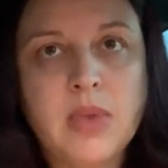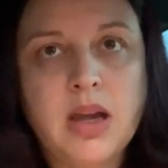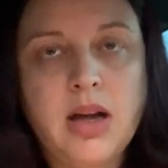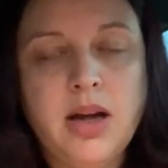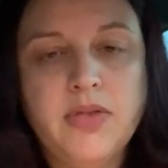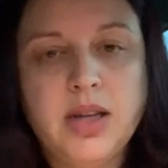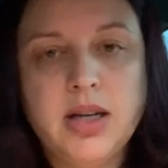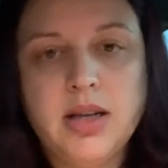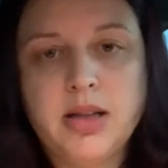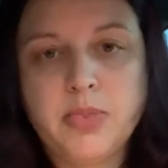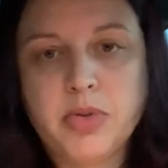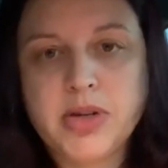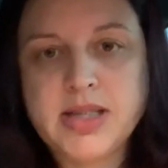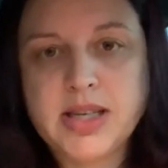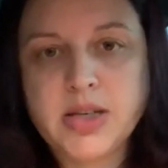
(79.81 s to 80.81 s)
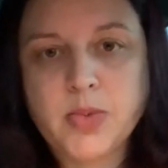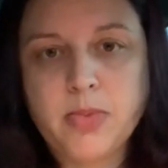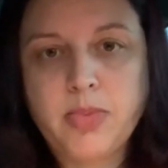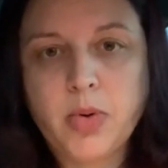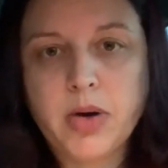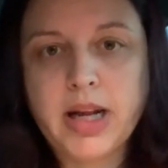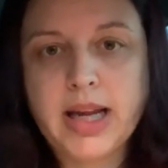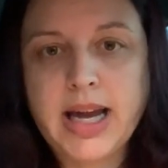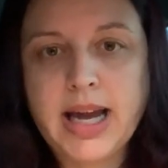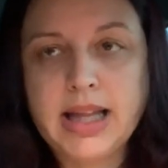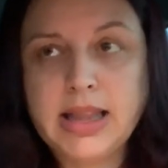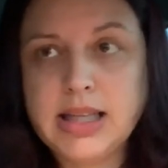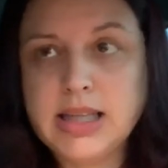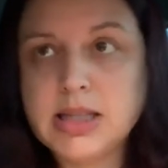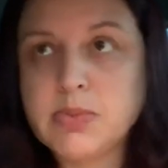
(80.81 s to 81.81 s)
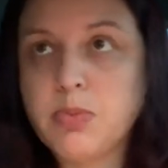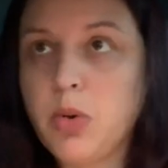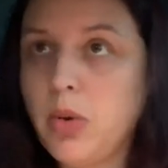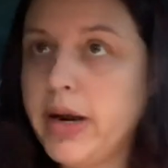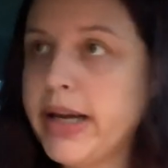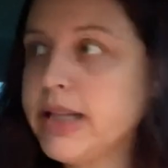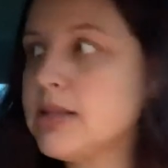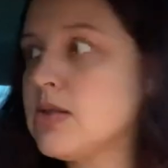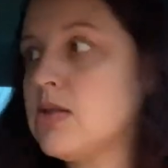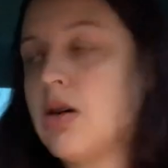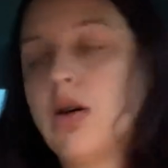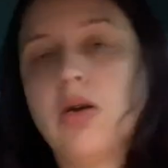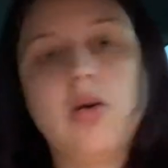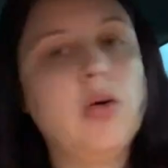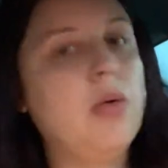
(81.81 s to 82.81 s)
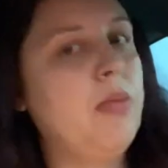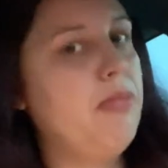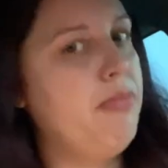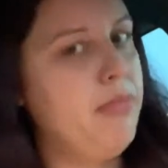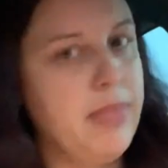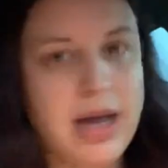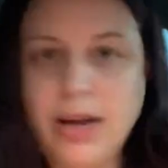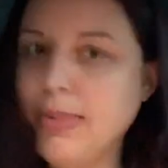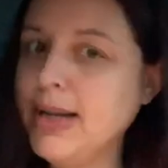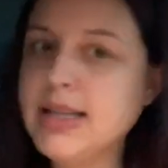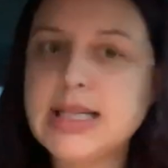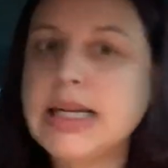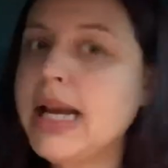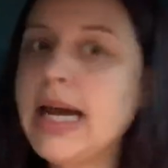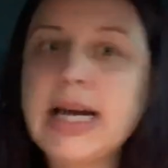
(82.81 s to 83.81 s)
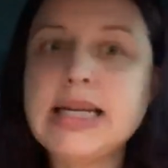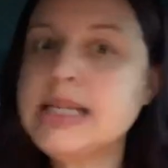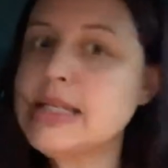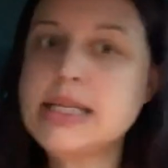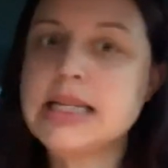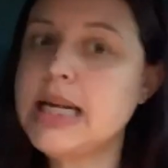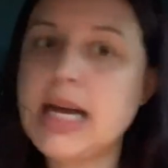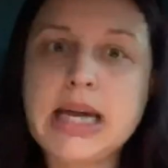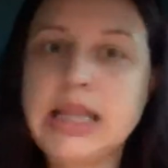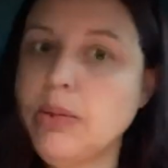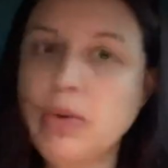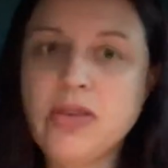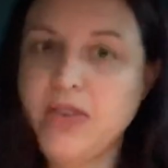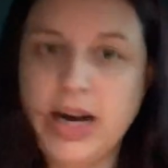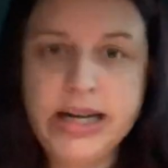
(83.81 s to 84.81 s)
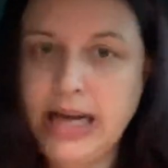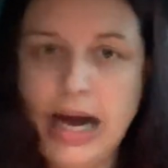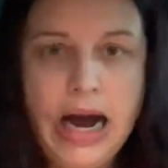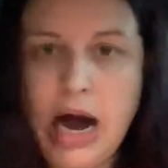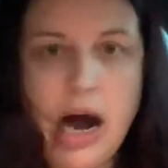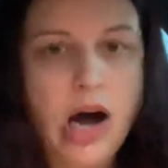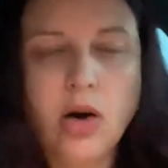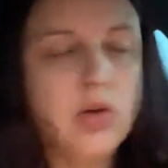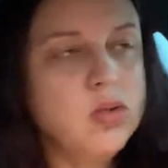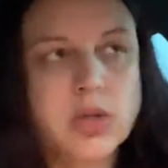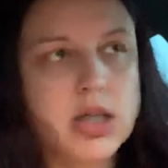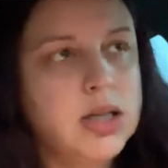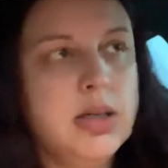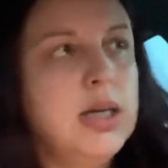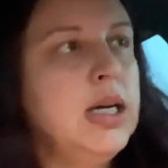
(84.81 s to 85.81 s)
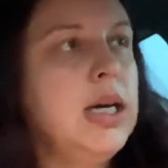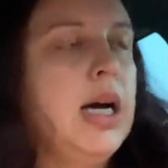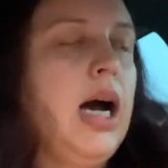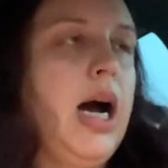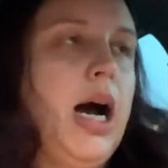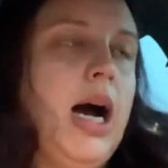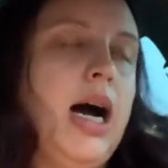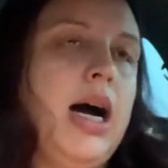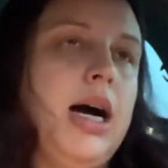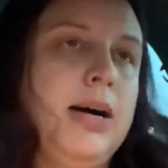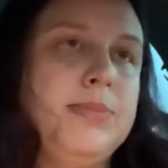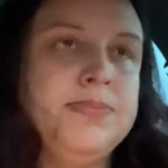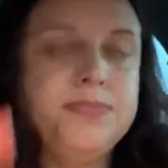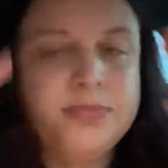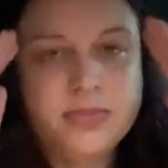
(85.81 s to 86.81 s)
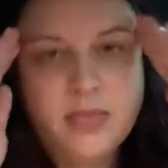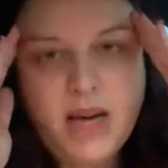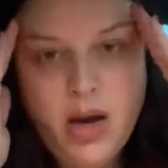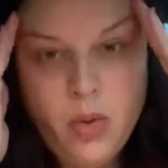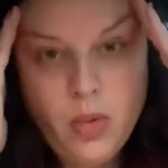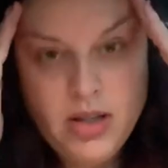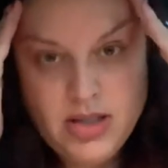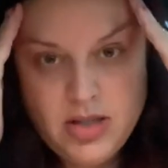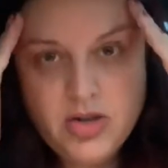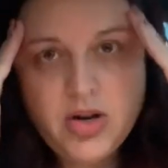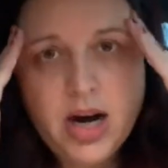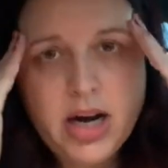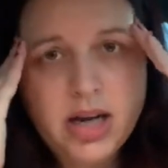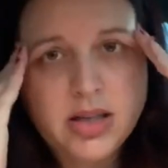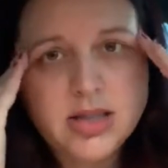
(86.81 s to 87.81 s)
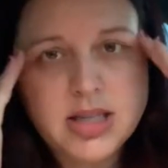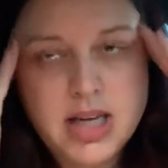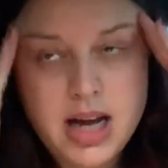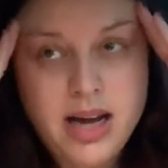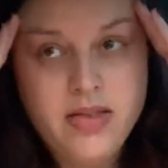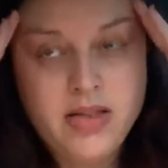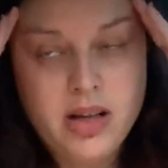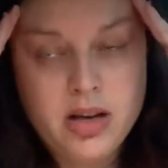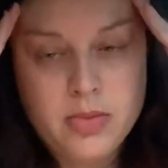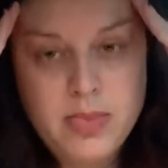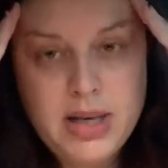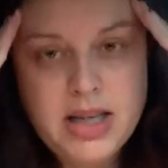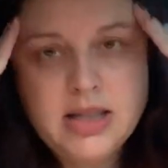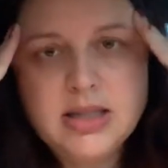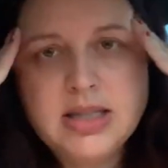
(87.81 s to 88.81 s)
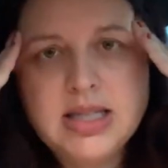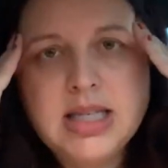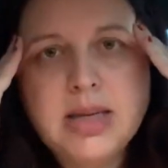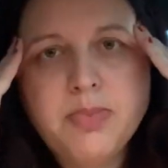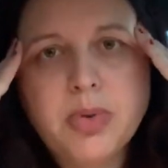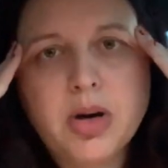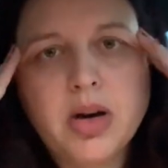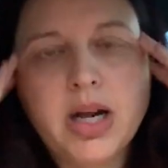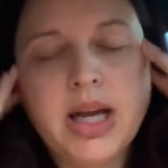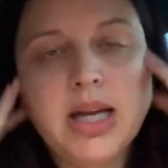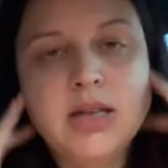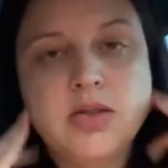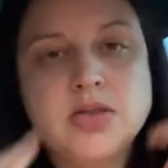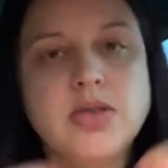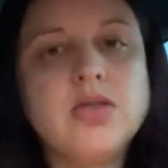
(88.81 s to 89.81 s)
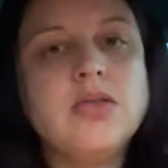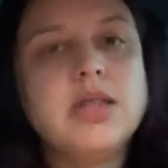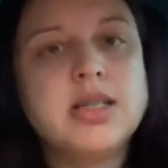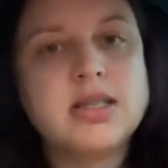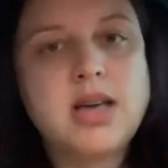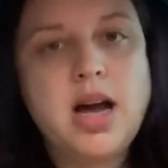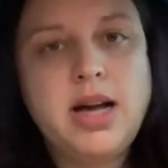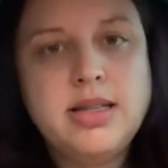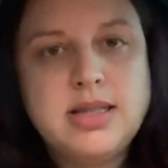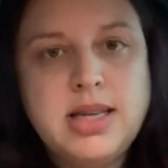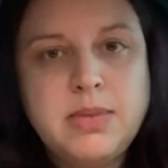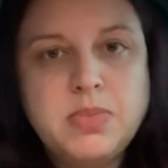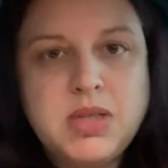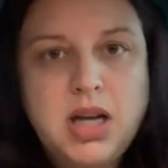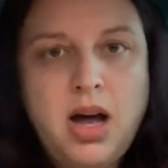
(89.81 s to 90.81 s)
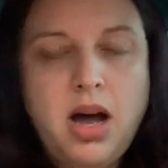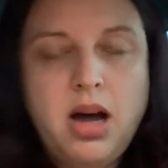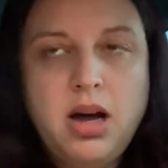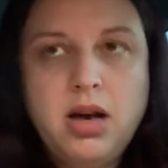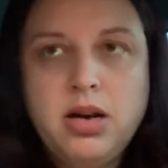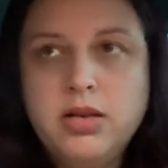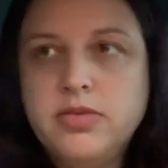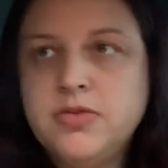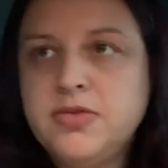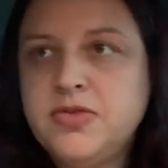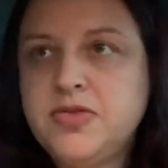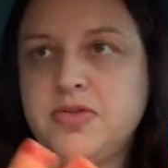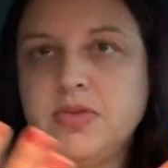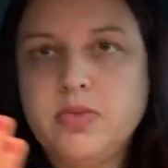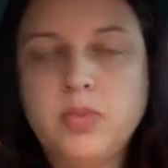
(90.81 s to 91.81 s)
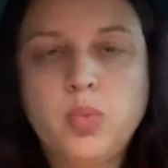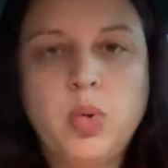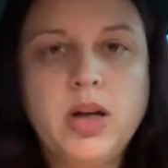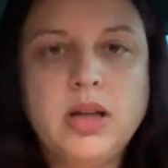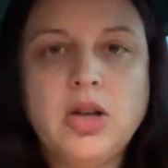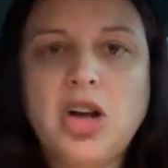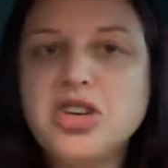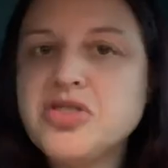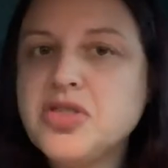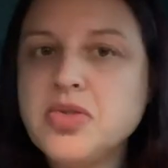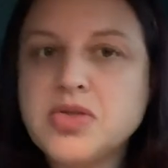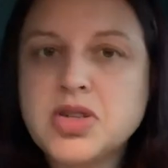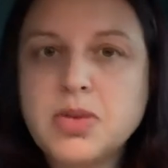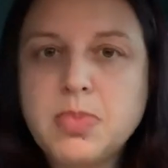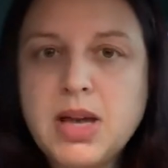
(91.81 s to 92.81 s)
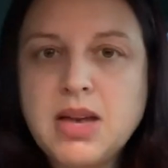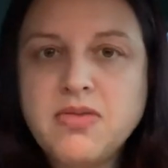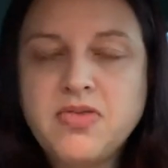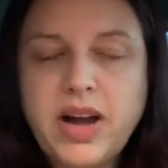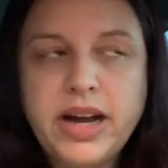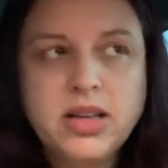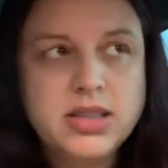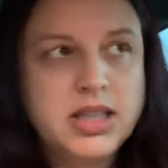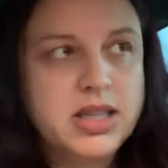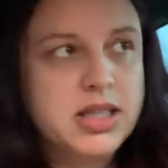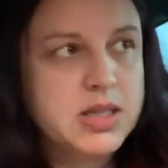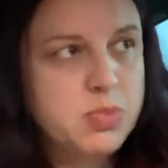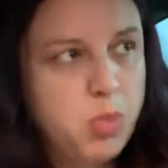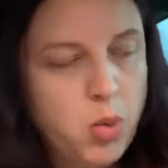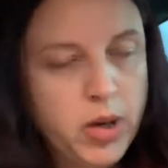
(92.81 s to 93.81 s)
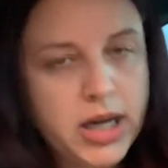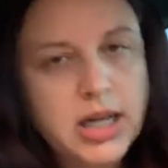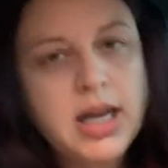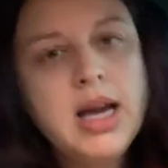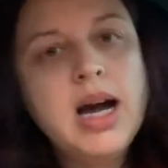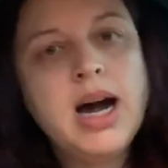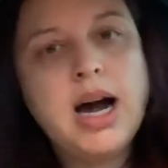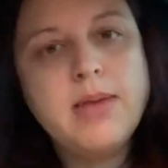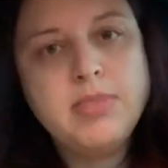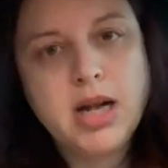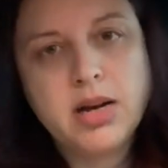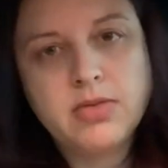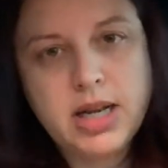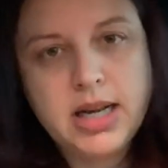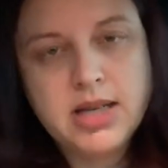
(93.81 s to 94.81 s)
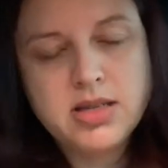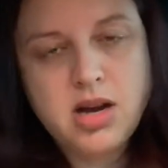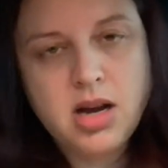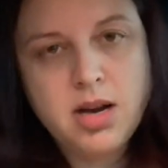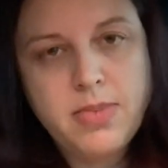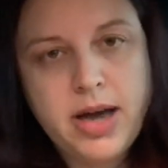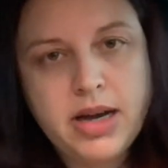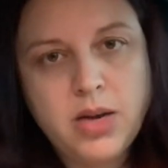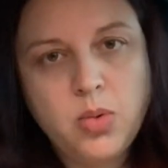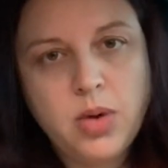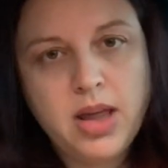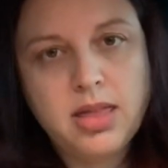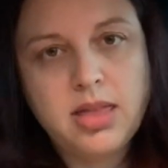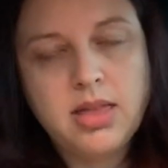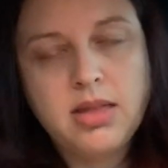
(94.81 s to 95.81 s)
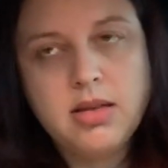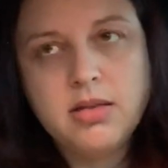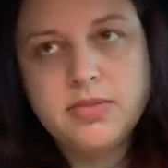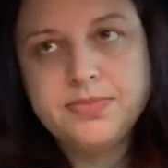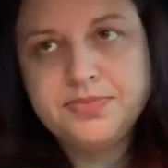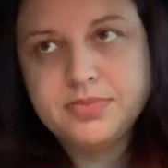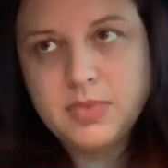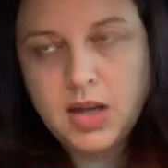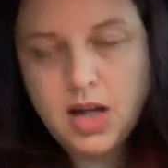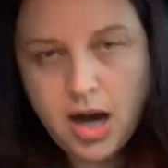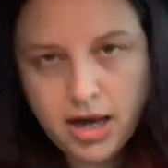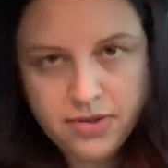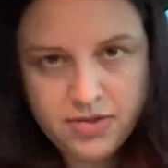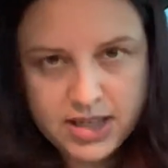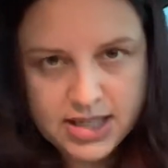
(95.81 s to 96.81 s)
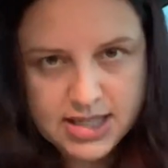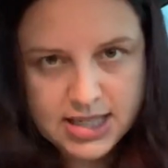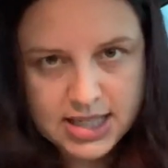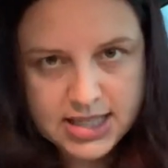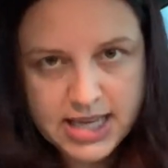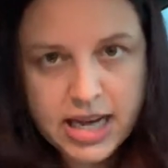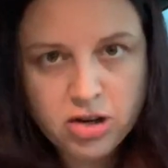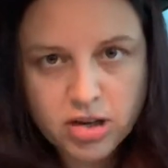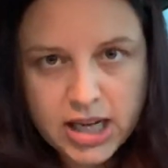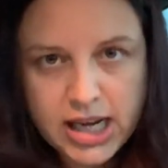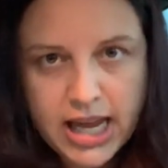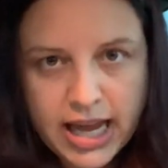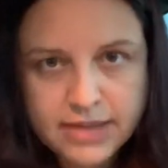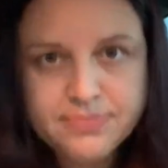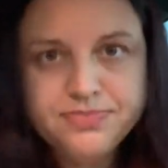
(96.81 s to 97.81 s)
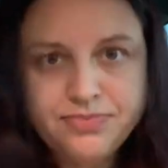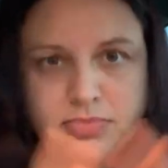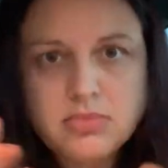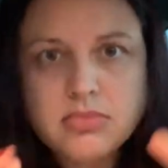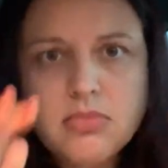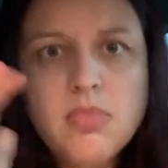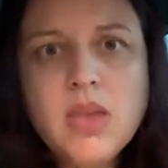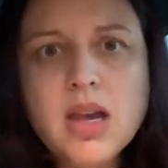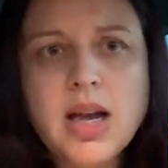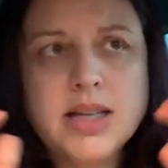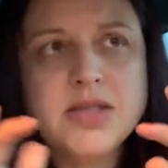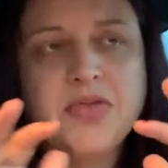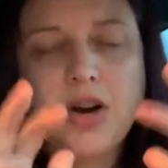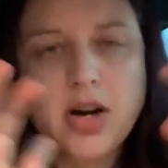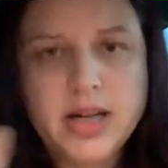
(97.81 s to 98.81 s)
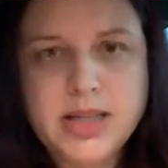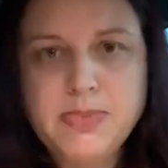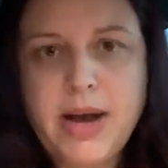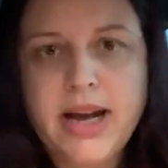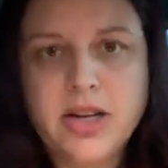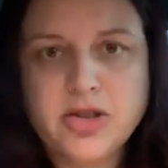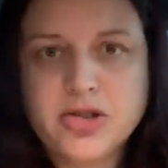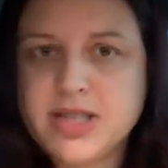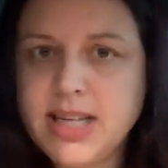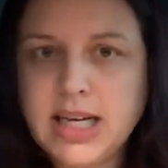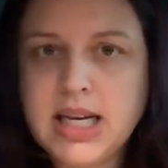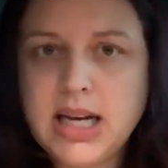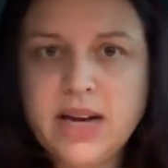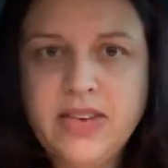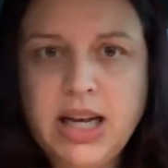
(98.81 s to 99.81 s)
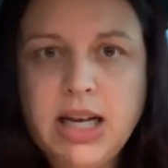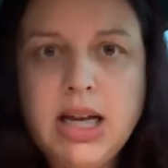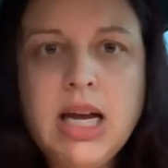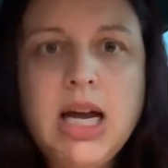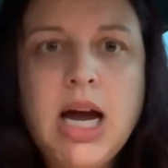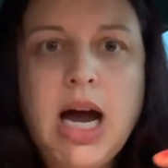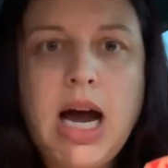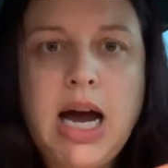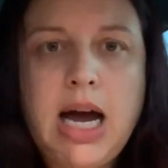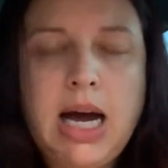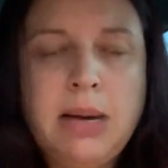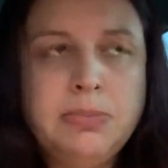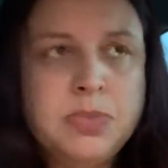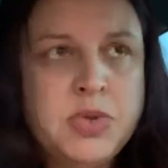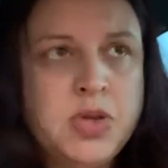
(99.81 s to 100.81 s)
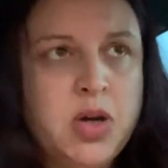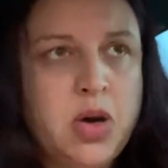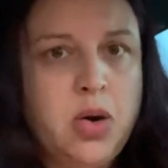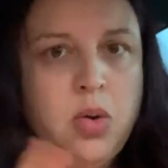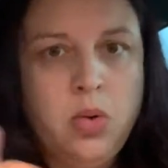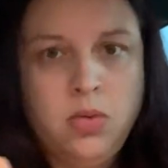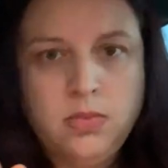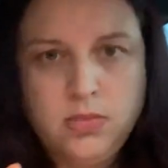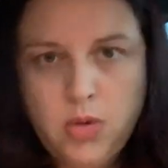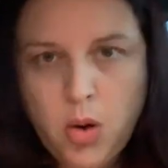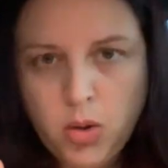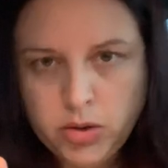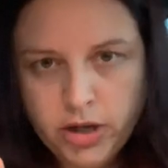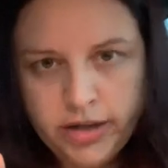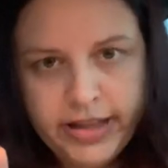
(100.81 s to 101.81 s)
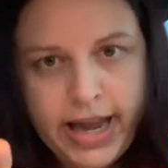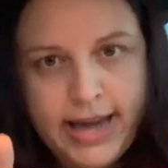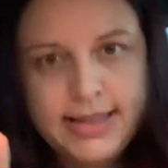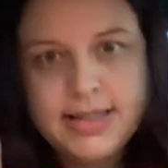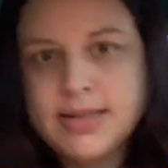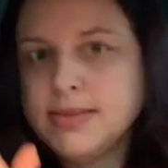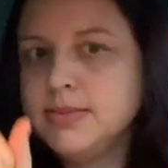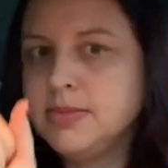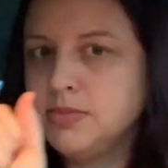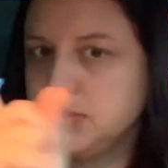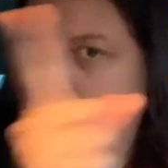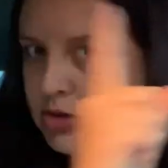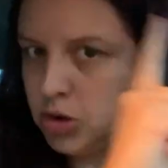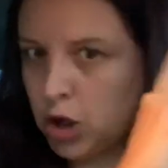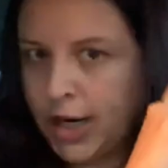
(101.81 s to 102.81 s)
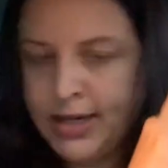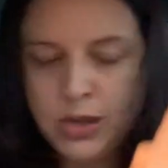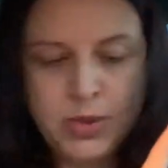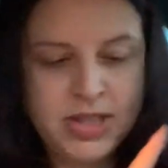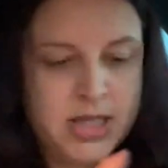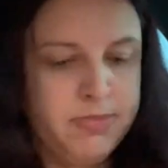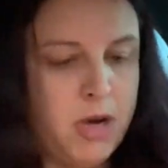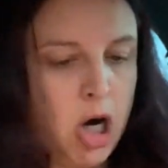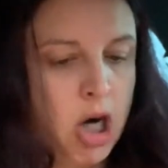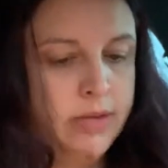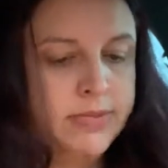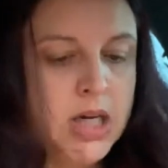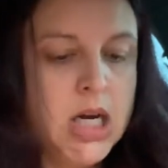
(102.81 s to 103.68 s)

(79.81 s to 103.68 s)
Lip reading: of the precincts reporting at this point. So maybe today is the day that we find out. I want to try to dive a little bit deeper into this concept of what lawsuits are being filed at this point. I'm not ready to talk about it with confidence and integrity yet, as far as my understanding of it. So hold on that. I'm going to try and do it tomorrow.